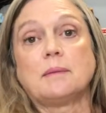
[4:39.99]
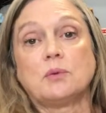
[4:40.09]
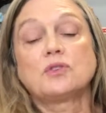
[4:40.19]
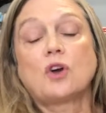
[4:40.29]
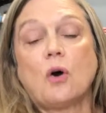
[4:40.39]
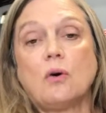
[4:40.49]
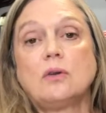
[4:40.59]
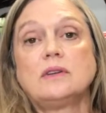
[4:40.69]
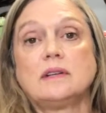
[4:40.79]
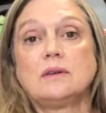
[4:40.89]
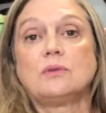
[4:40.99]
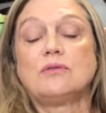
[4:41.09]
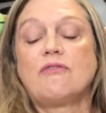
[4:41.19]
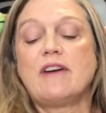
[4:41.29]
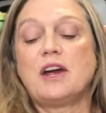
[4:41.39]
It was cold and it was
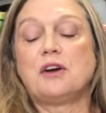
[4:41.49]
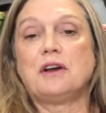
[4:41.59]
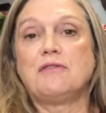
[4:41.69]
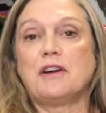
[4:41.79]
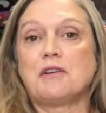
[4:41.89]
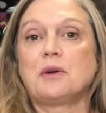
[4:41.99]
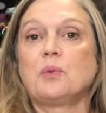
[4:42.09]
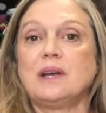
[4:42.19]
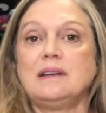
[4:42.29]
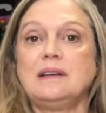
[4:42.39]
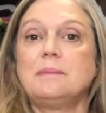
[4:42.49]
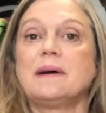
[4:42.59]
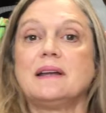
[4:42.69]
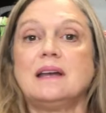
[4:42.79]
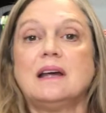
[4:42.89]
very, very windy,
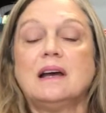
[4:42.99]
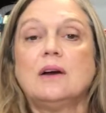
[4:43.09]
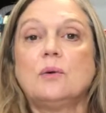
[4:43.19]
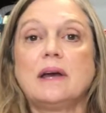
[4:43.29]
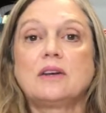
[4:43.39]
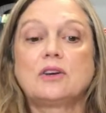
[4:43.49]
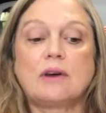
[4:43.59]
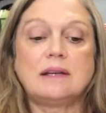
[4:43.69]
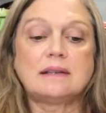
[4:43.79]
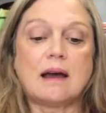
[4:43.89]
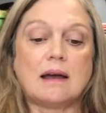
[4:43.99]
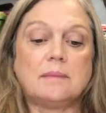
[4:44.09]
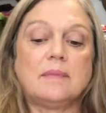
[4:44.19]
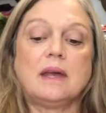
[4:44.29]
but we had a great time.